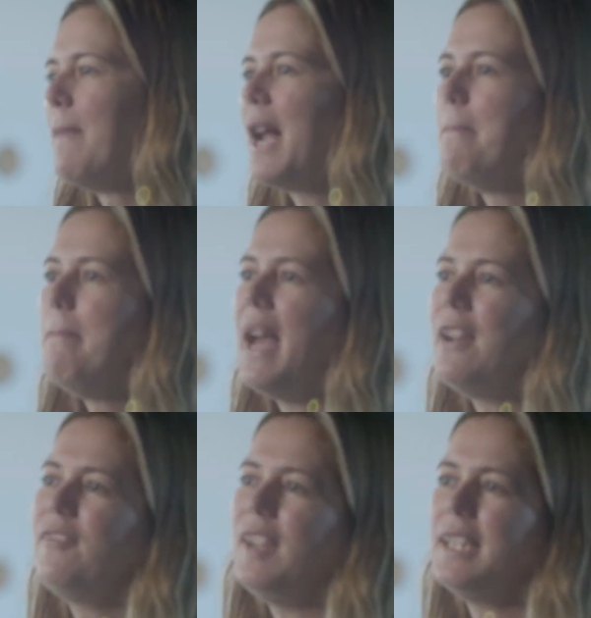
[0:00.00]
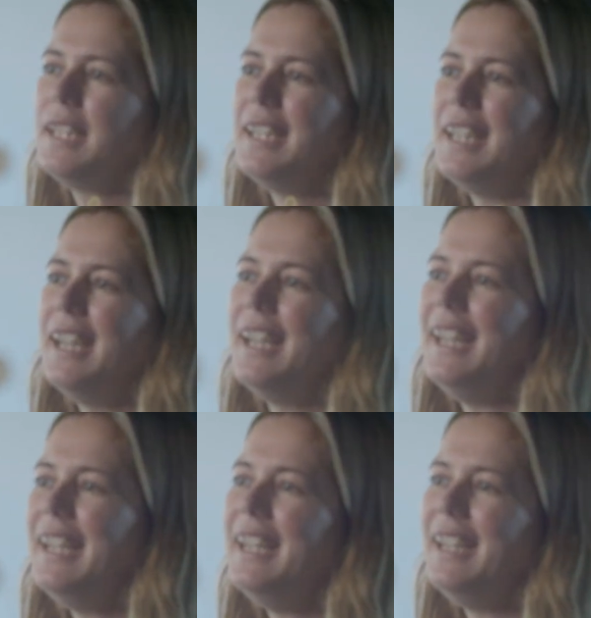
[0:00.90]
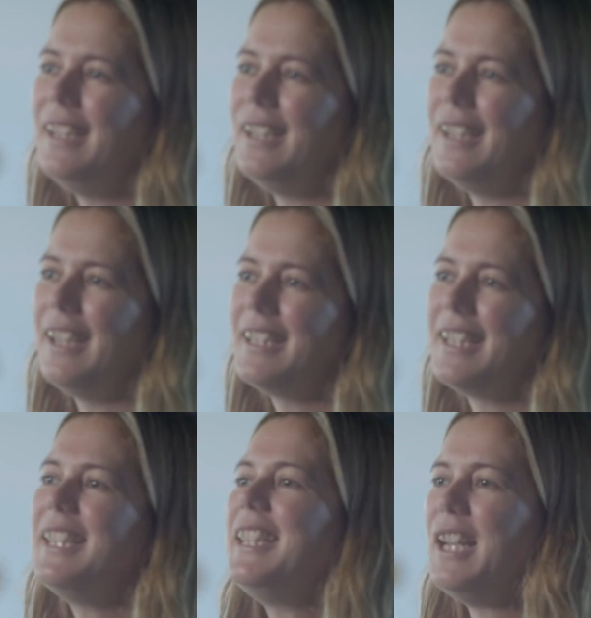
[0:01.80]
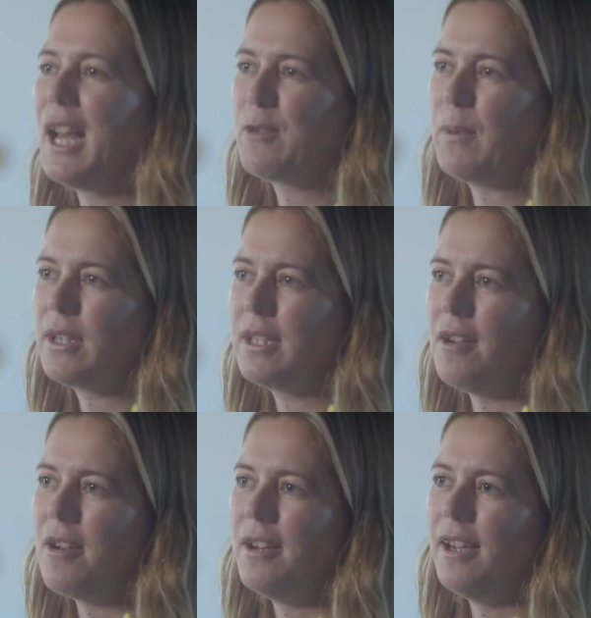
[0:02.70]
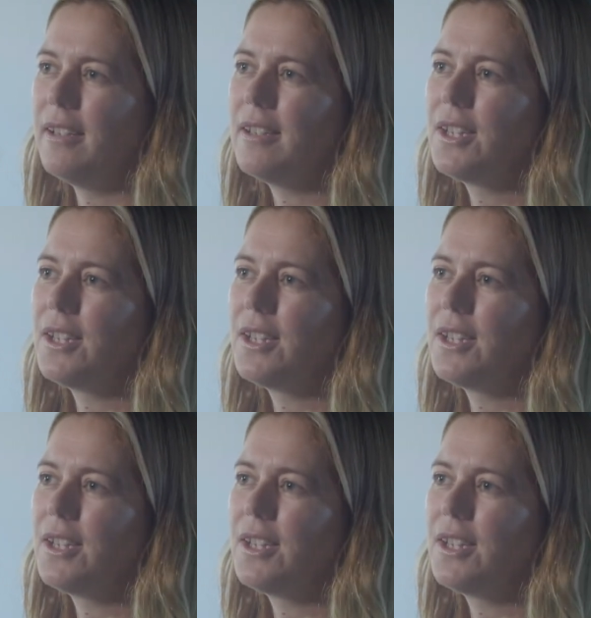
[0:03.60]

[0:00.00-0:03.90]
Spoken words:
might manifest in a city like Barcelona.